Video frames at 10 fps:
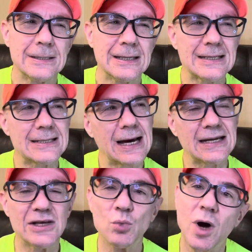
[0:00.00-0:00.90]
like
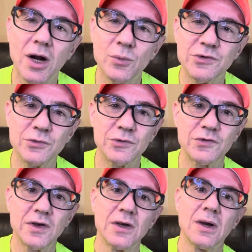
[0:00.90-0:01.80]
91, which
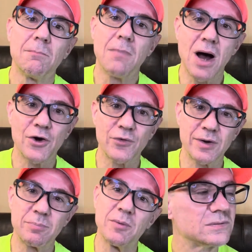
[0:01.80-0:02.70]
was
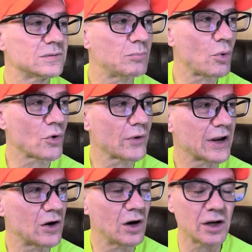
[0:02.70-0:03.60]
moderate, but
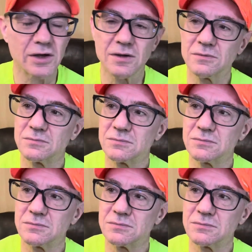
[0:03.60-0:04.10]
bordering on